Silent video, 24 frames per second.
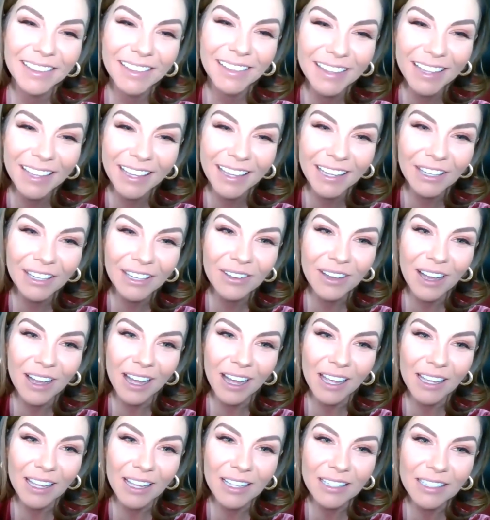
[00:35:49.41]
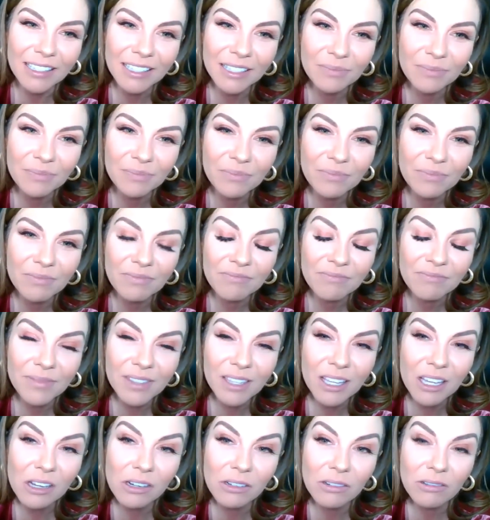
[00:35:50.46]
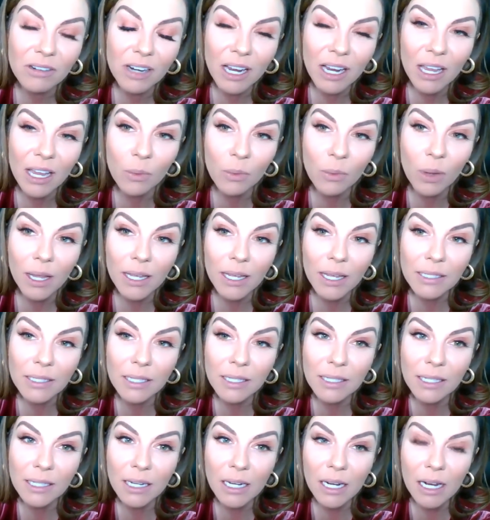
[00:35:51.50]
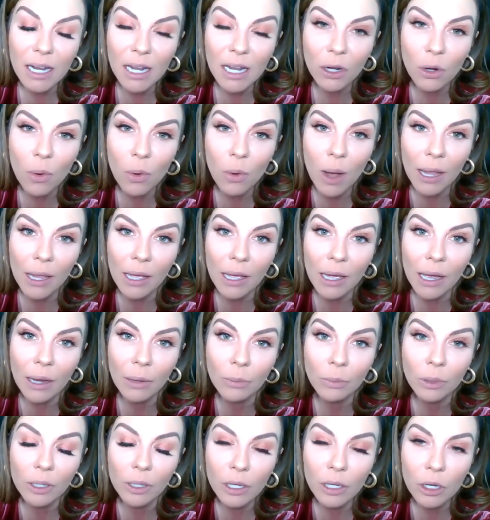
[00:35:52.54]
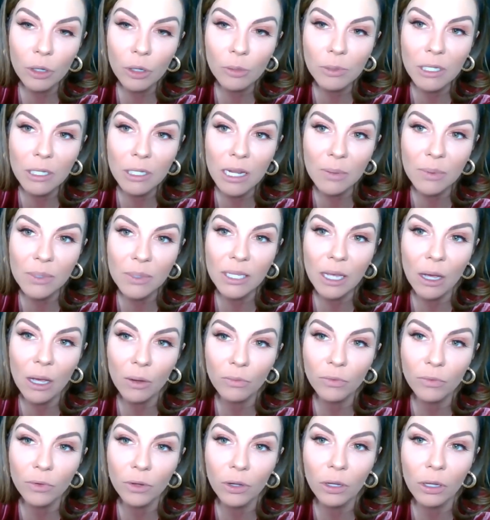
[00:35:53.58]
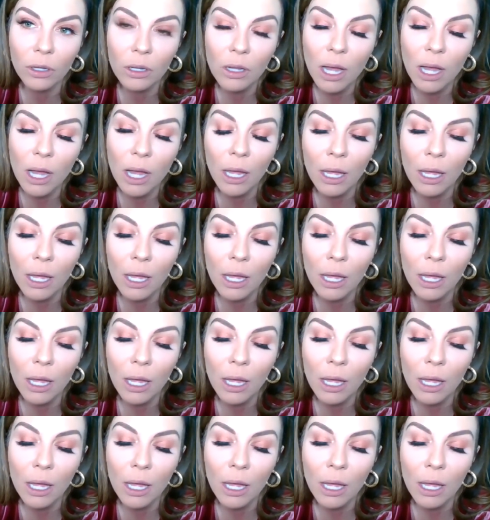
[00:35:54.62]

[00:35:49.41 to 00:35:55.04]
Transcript: Thank you, guys. All right. Well, I guess it's getting kind of quiet. I really hope today was helpful.